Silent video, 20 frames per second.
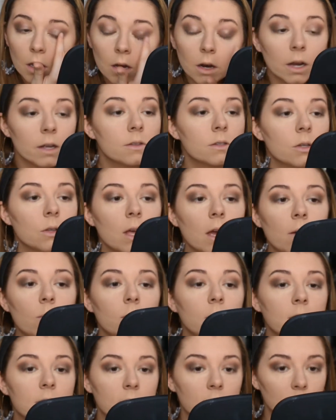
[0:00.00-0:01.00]
Alright, so that
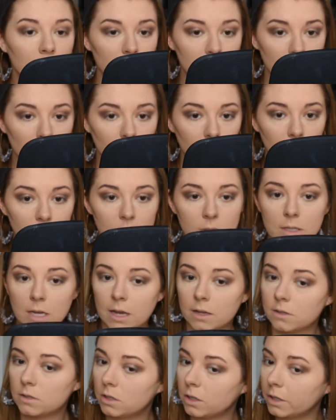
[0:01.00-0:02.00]
wasn't a total
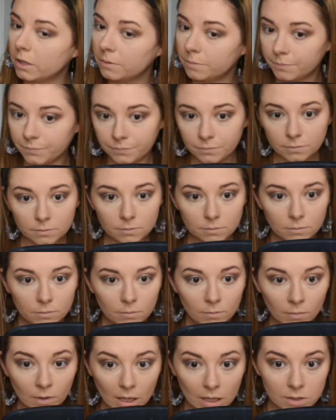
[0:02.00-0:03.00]
disaster.
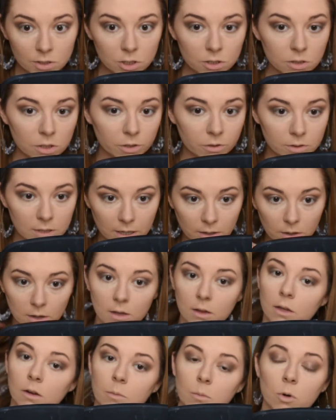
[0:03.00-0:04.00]
It just turns out a
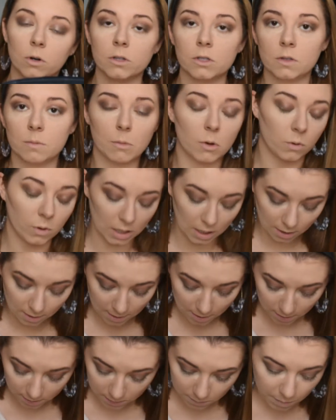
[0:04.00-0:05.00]
little more smoky
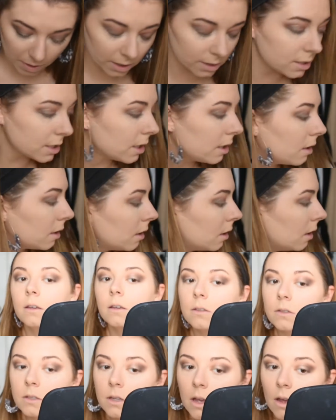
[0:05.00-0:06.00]
than expected.
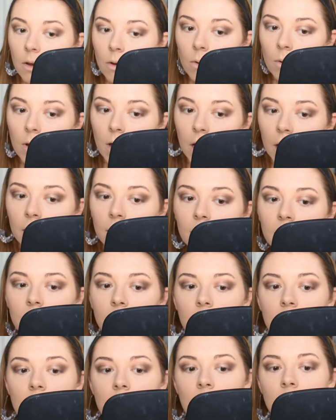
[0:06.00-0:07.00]
So I
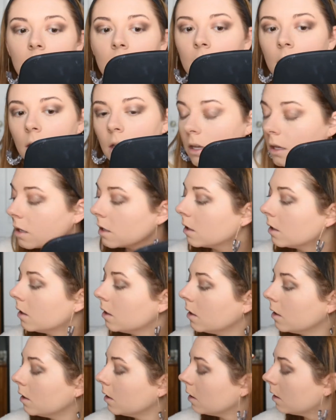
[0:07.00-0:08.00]
think
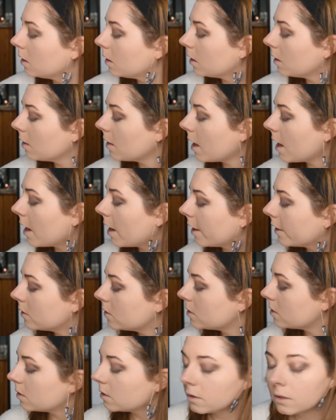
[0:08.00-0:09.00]
that
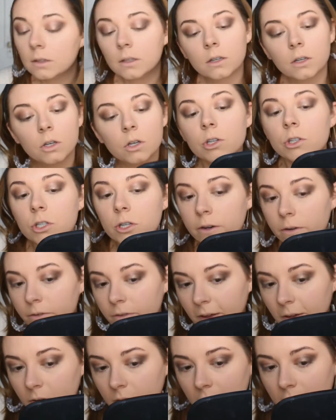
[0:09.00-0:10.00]
the cushion
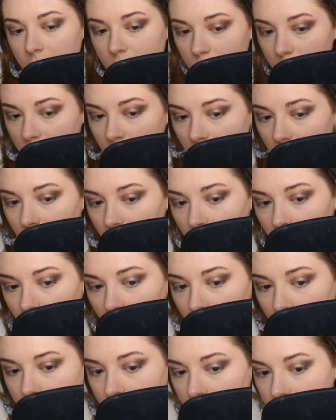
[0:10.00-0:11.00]
foundation
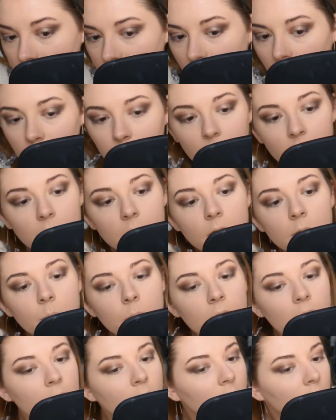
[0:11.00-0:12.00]
lifted up a little
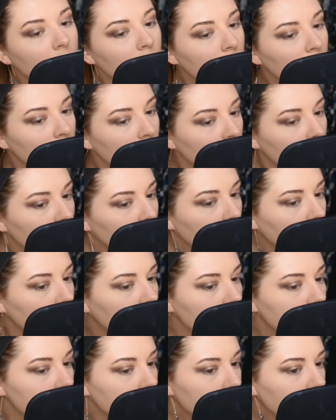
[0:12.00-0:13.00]
bit
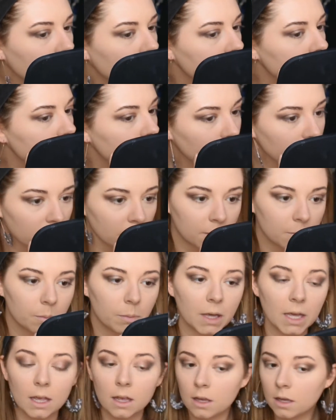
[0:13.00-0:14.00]
in spots where I didn't
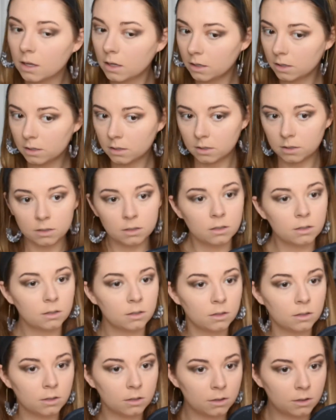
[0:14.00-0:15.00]
bake.
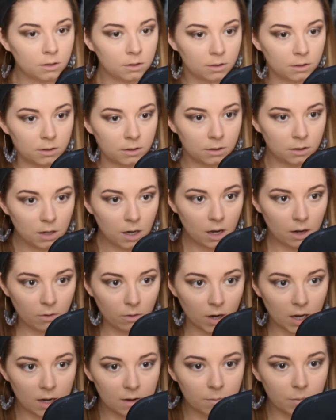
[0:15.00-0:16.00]
Not
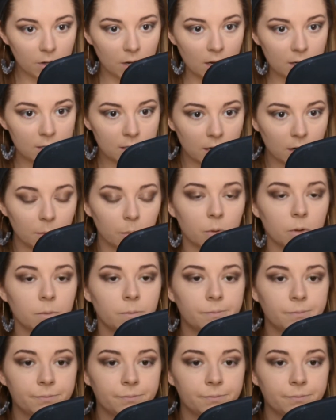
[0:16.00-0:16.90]
great, but not terrible.